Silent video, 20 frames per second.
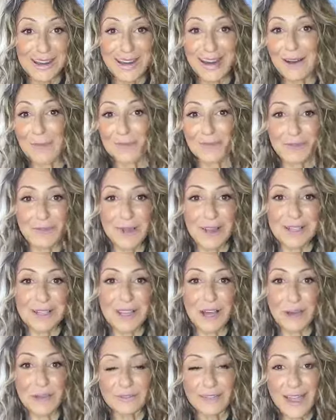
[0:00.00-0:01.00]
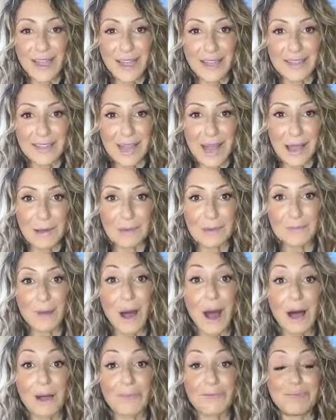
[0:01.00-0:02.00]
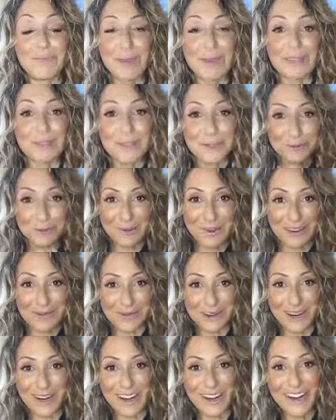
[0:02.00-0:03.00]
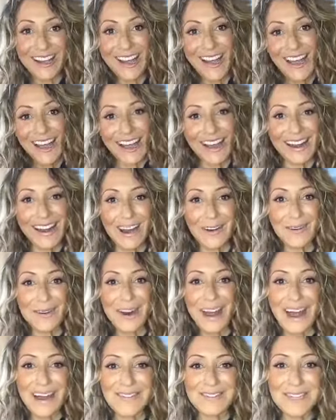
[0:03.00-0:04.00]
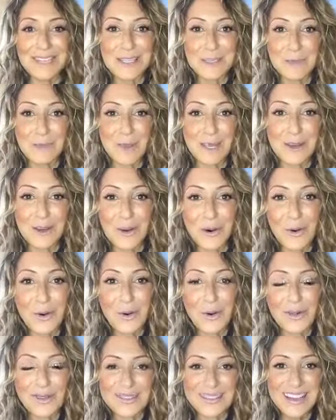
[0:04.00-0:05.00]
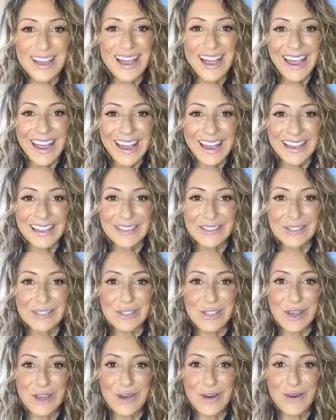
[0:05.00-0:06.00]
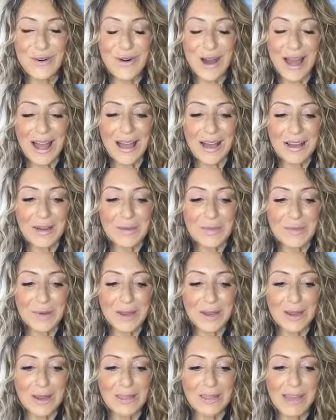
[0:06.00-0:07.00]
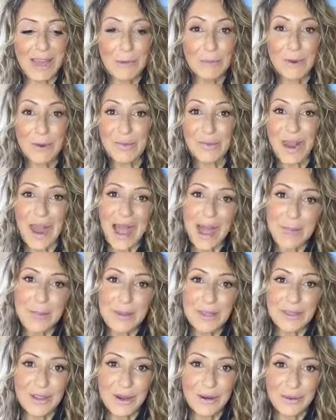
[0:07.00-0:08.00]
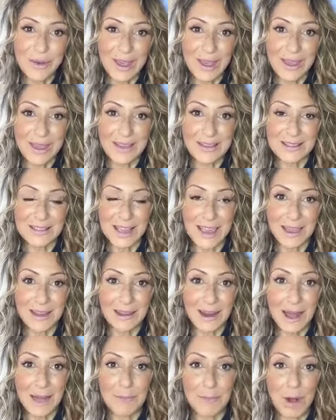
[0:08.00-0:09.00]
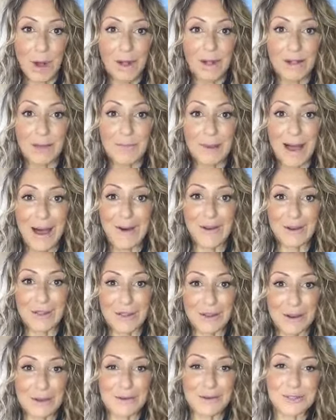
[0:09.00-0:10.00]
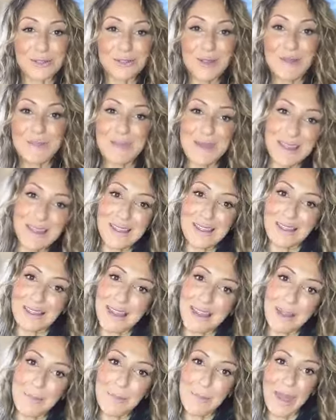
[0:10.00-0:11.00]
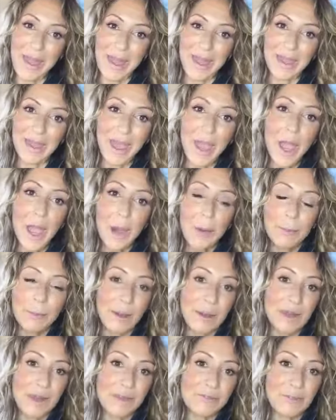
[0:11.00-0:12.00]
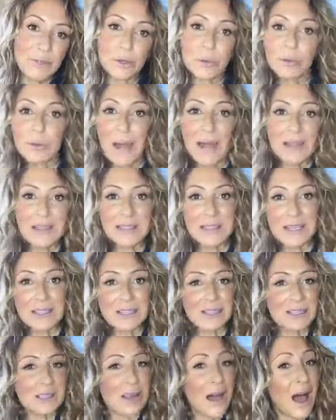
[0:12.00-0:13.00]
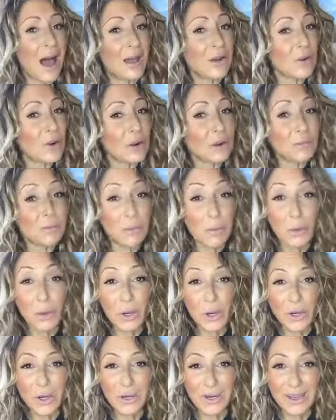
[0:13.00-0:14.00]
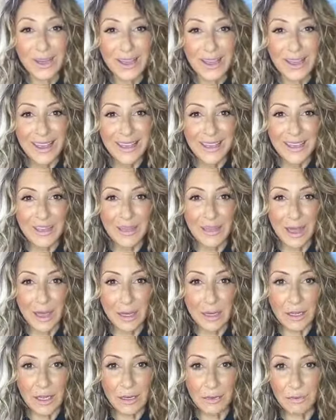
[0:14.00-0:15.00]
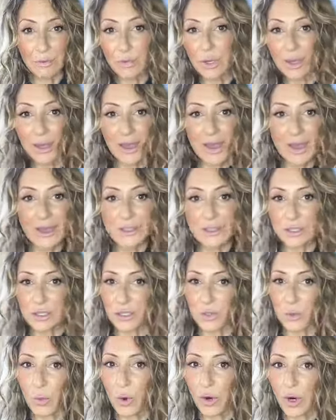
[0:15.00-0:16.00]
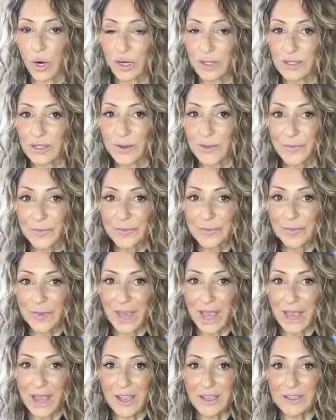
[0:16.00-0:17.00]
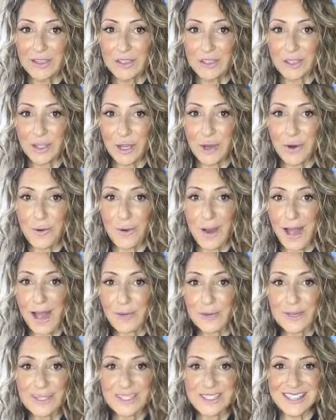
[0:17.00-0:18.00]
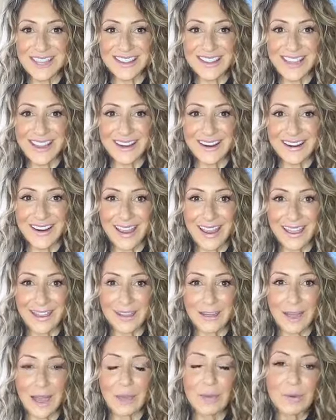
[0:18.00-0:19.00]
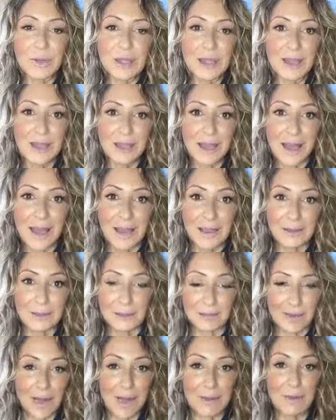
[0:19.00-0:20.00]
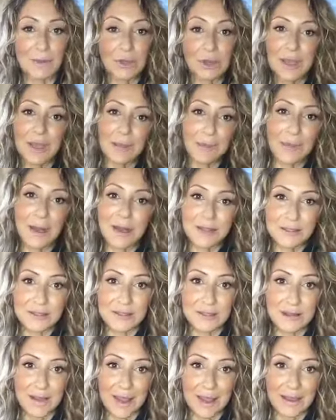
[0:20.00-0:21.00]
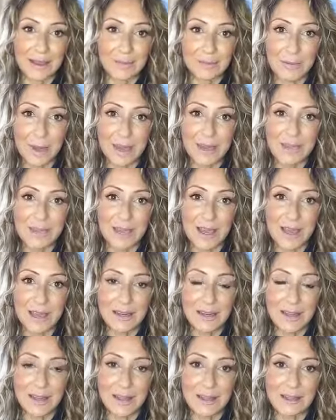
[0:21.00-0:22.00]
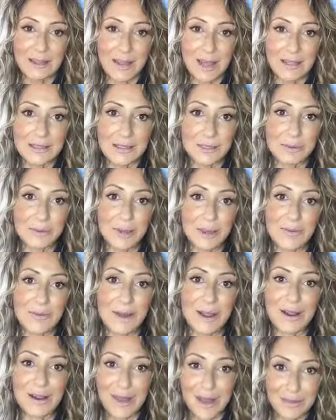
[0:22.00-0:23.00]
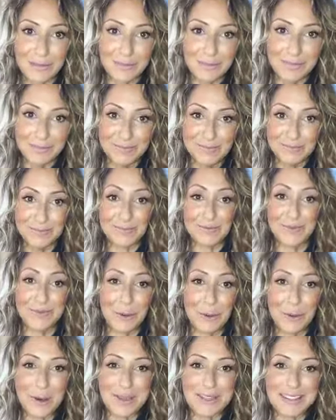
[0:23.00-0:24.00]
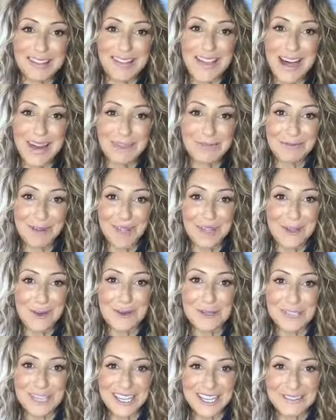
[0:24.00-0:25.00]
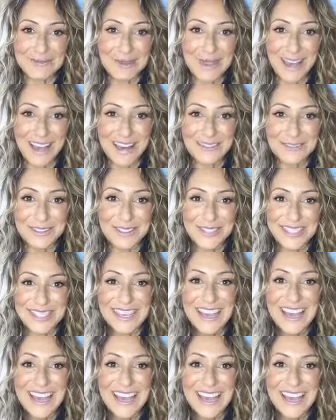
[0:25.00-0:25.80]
up for myself, and I'm a big dreamer, and I would have these big goals. And so then what would happen though is, and I'm all about, dream big, think big, but if your mindset's not on board, then it really is just words. And so I would sit there, and I'm really a master at mindset, and that's really where I focus a lot of my coaching and my efforts